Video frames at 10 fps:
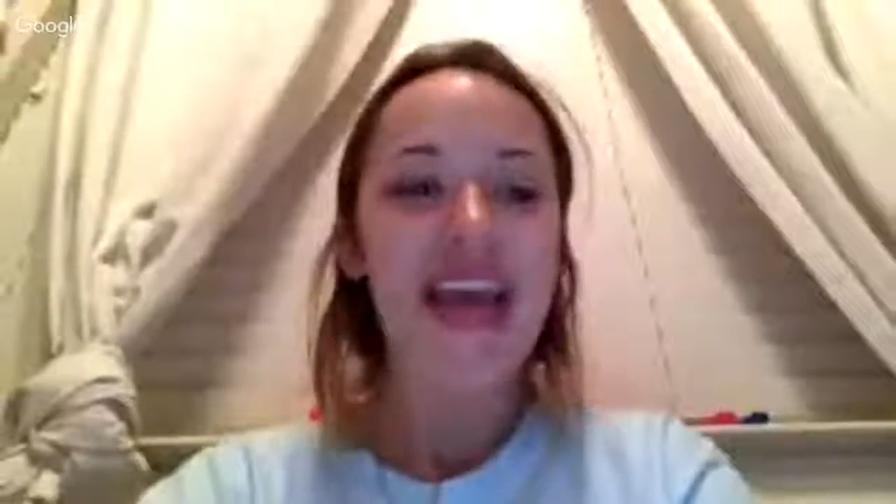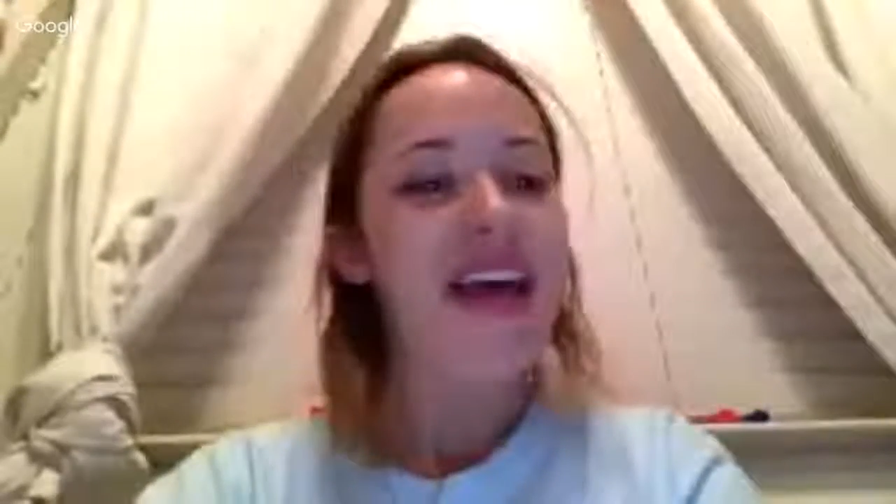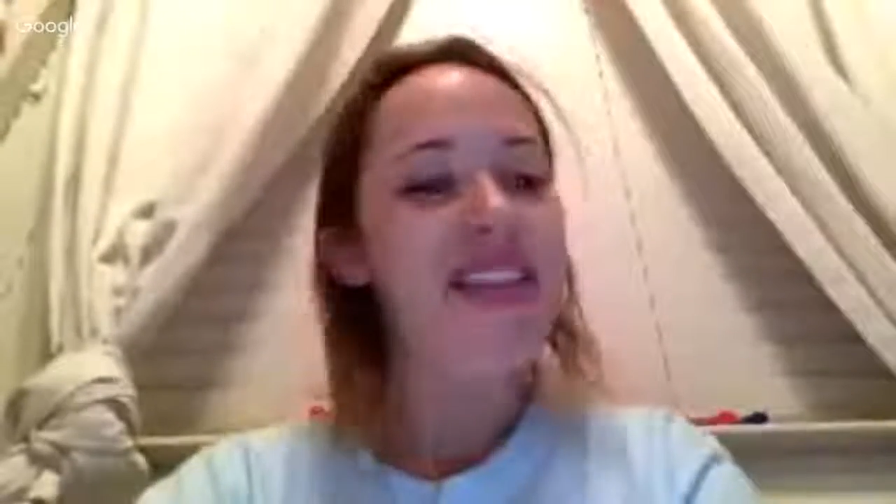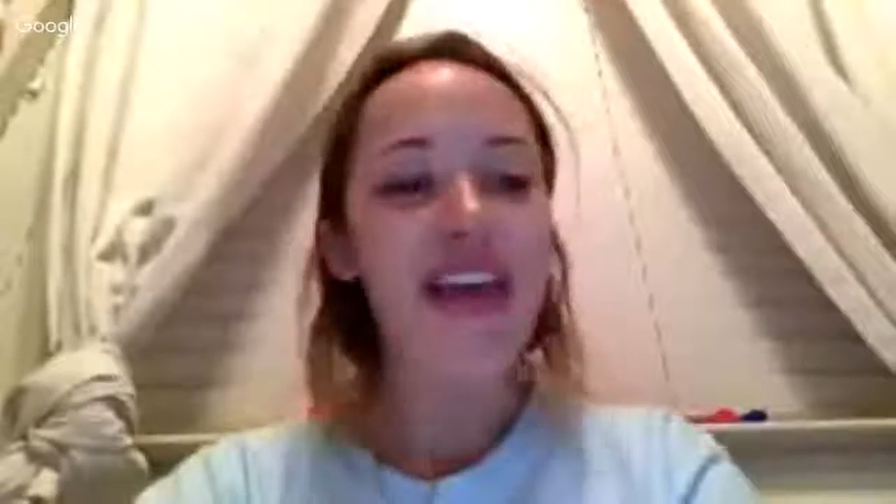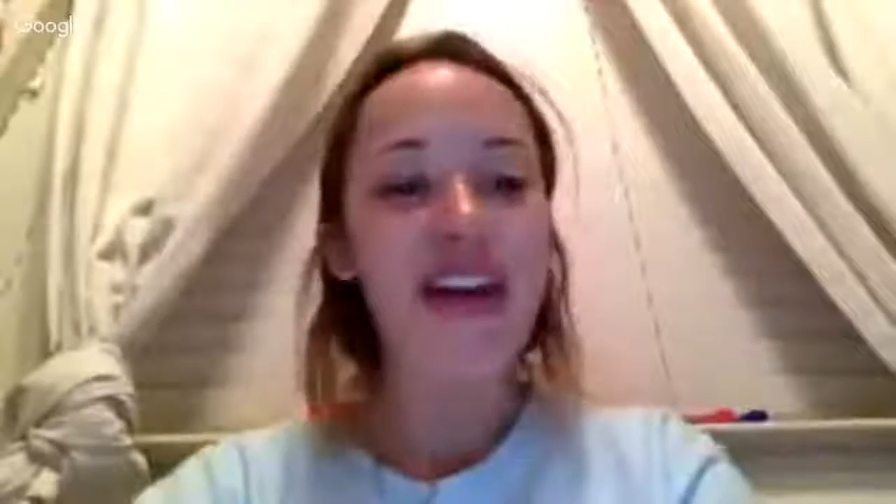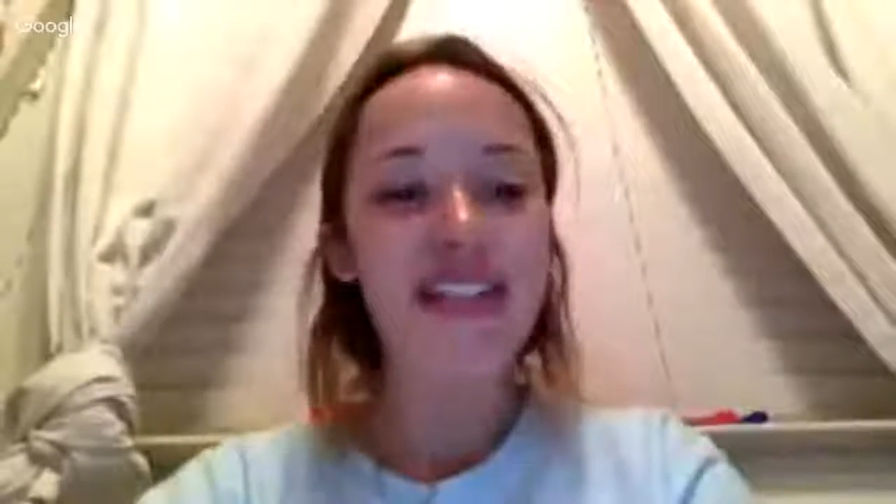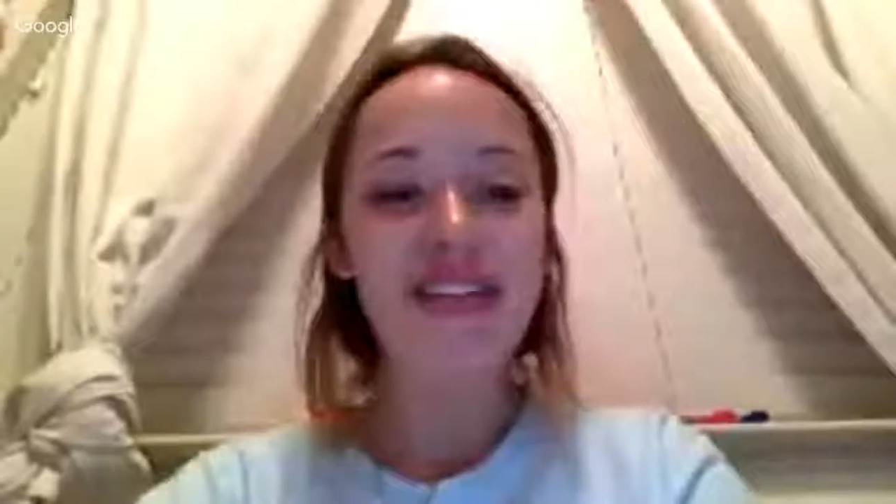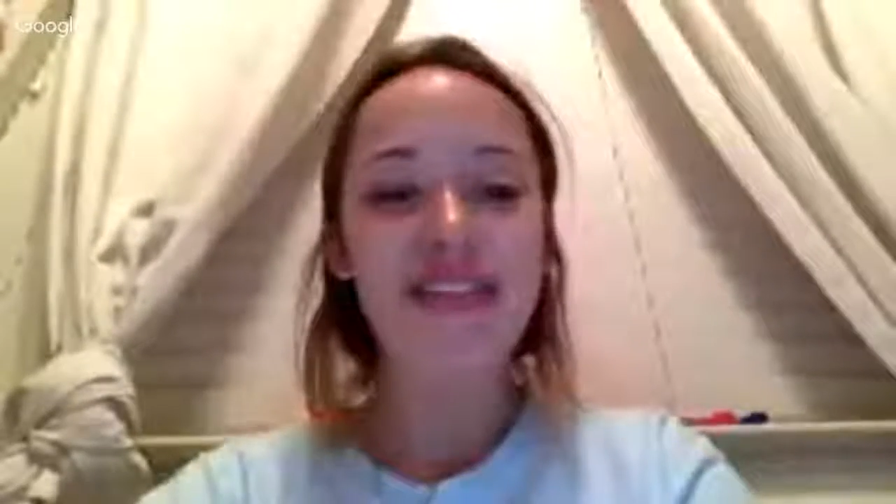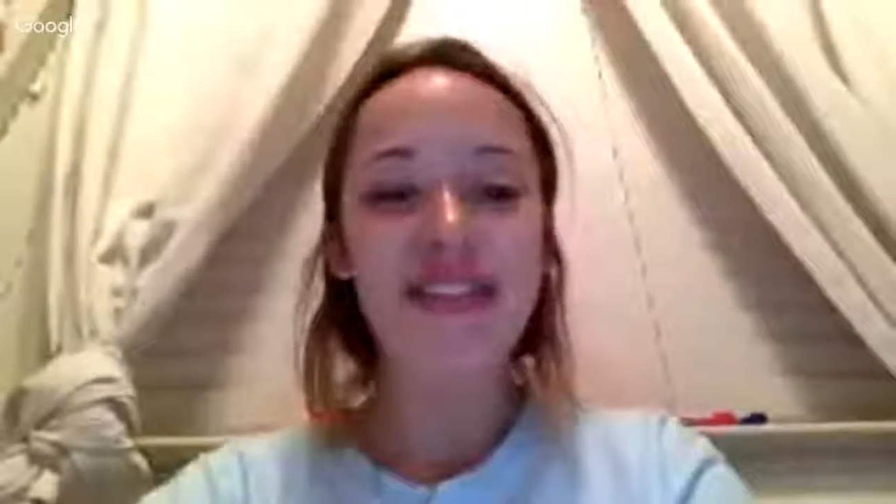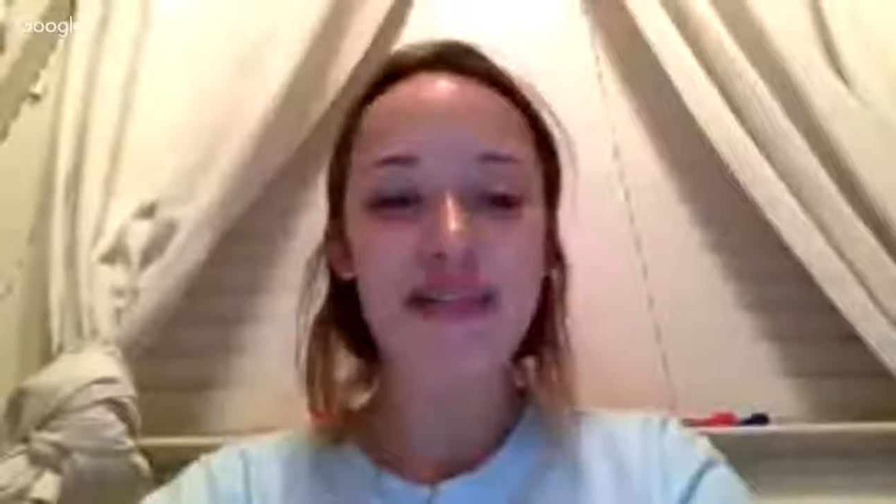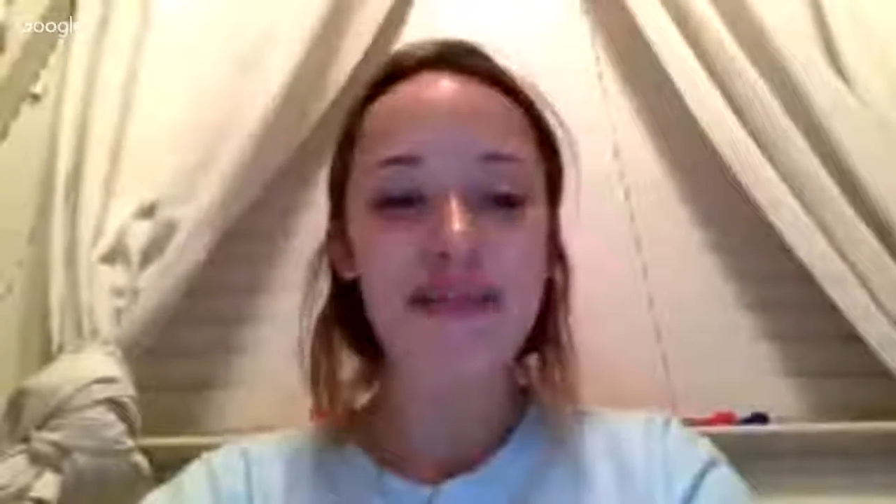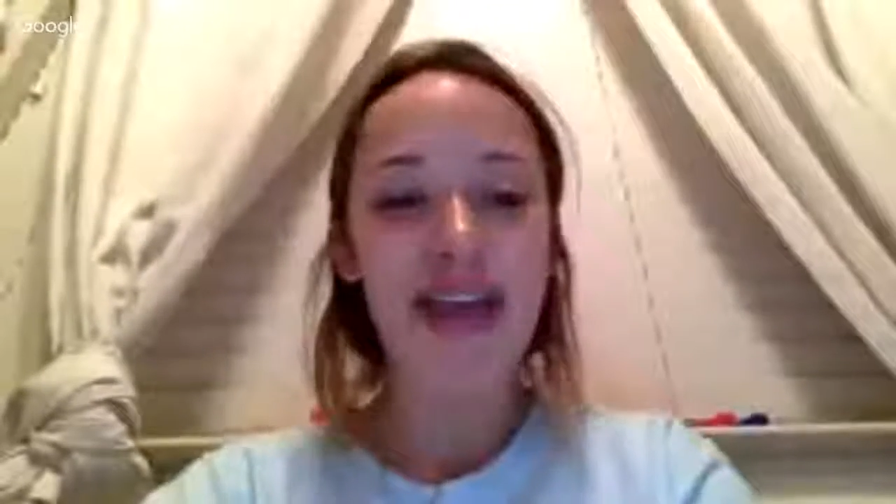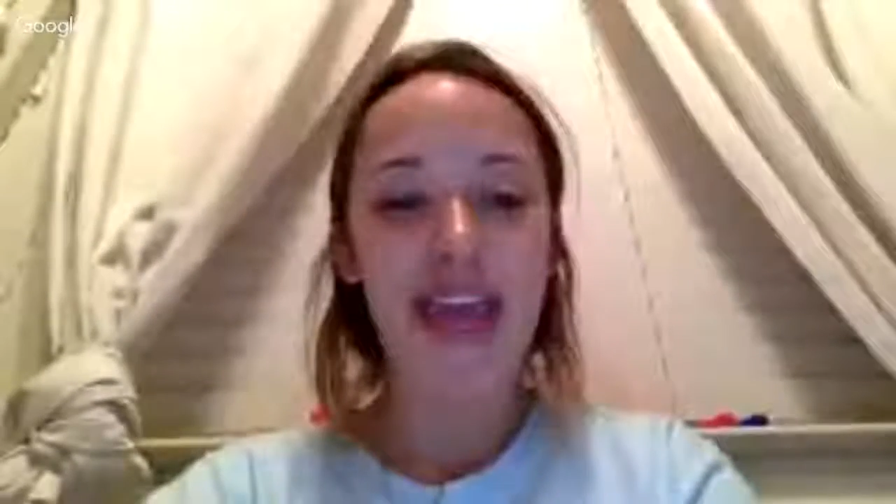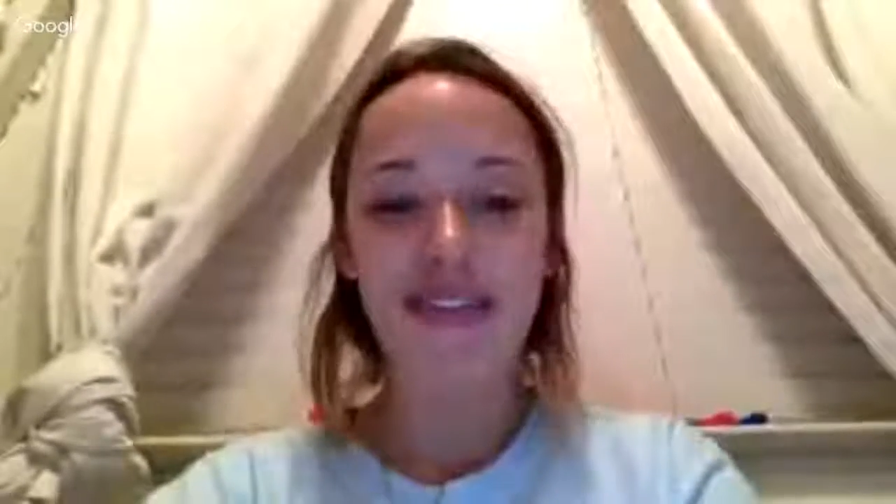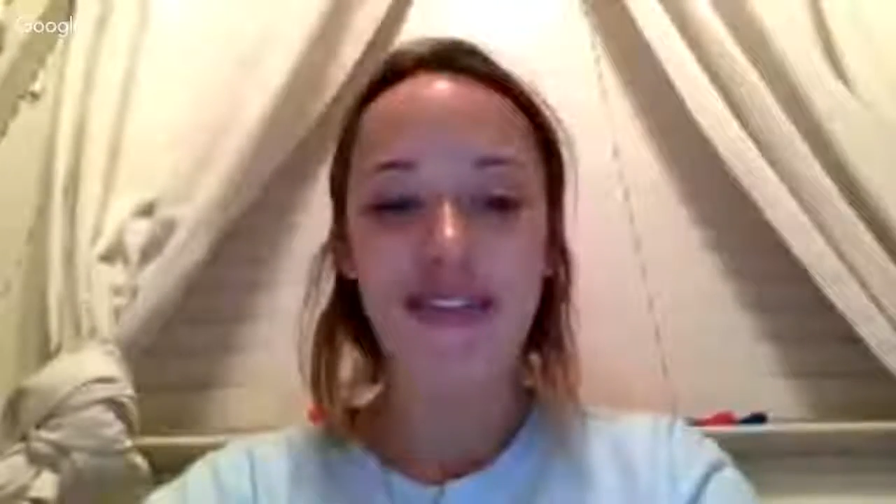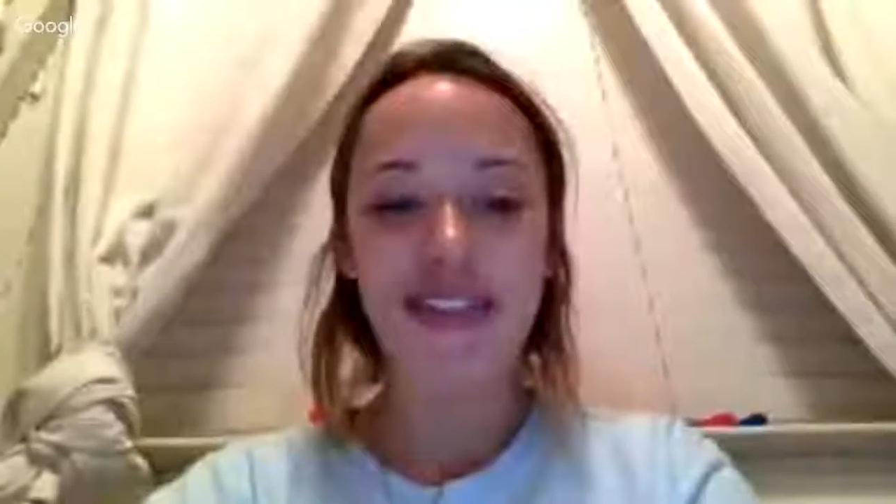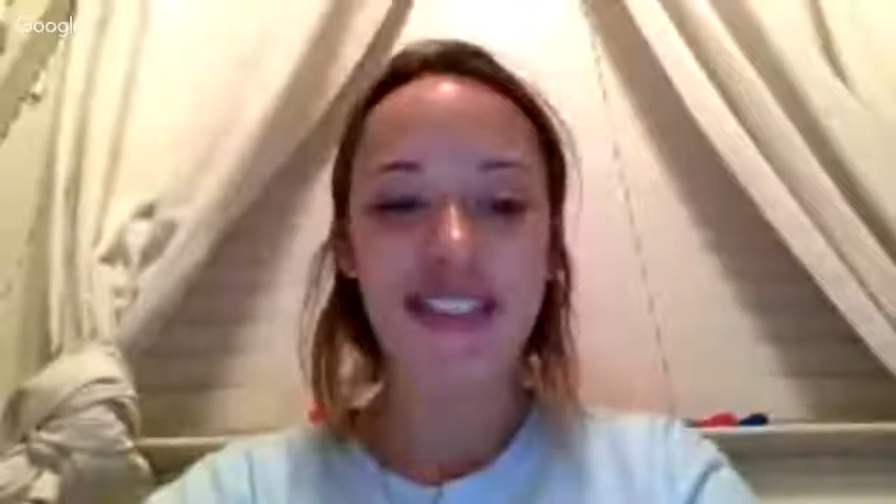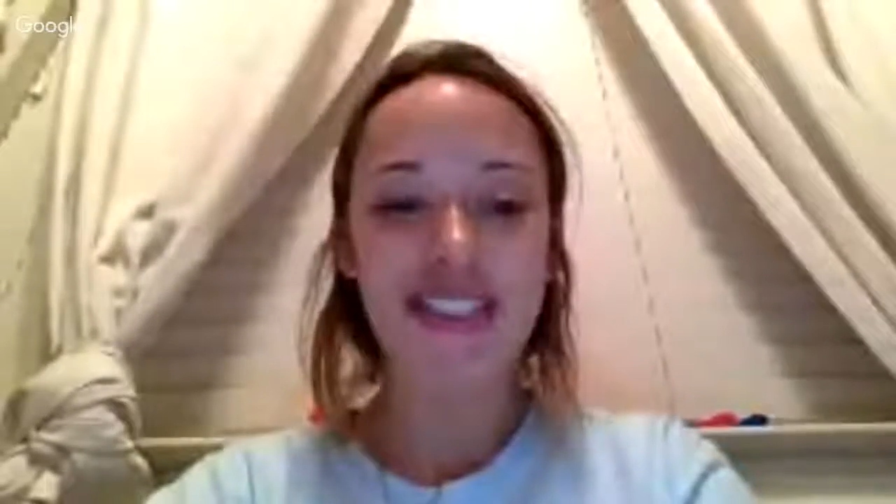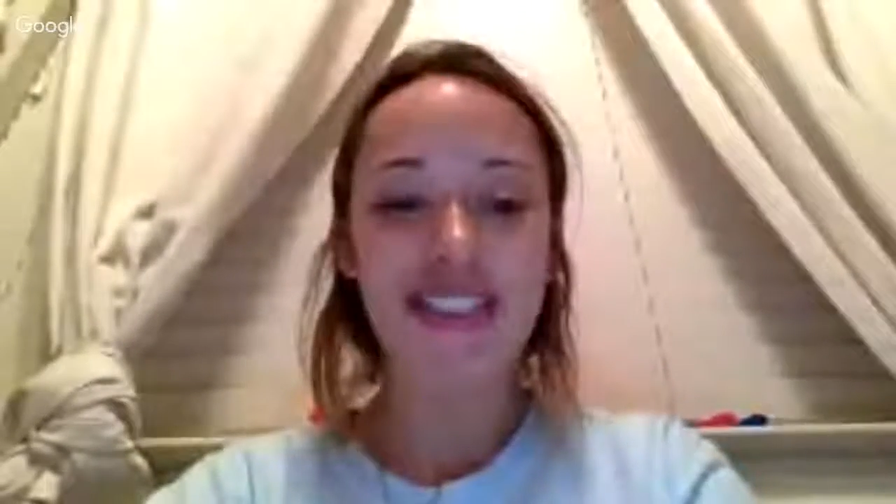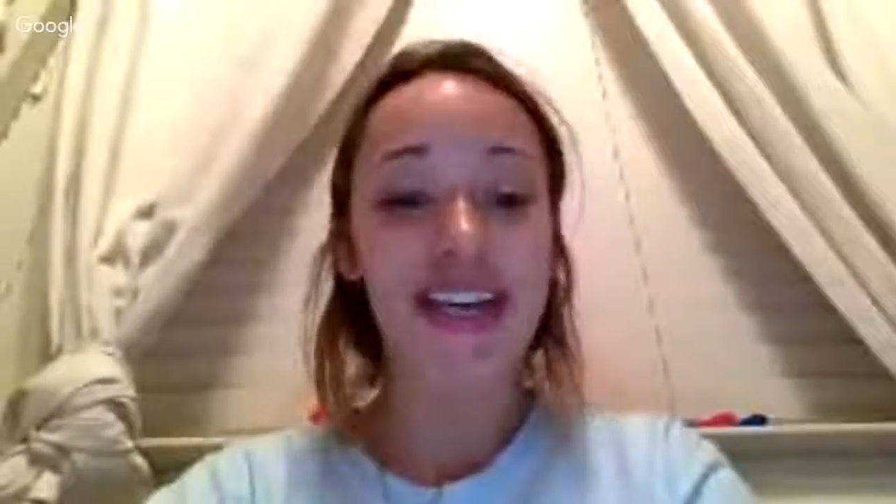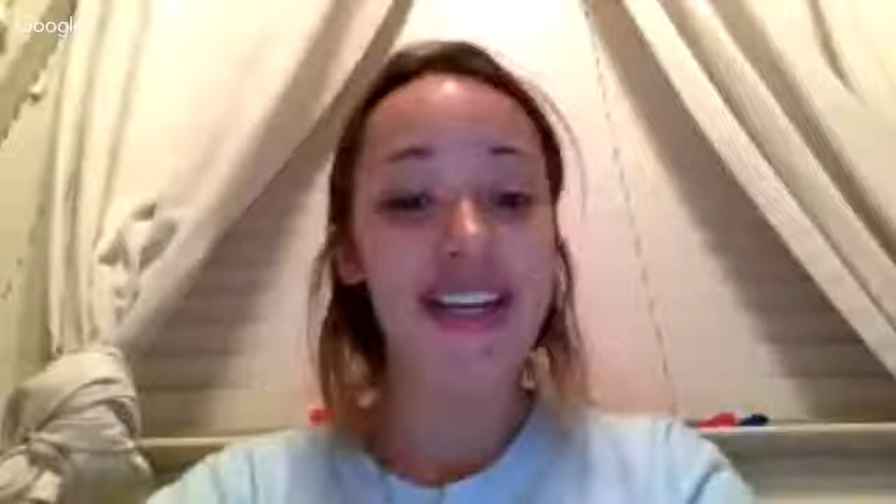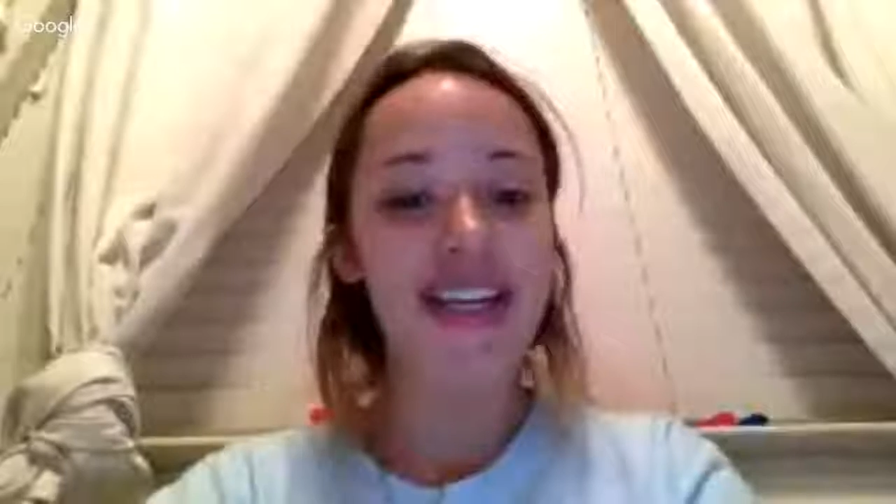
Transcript: They also have certain behaviors such as hunting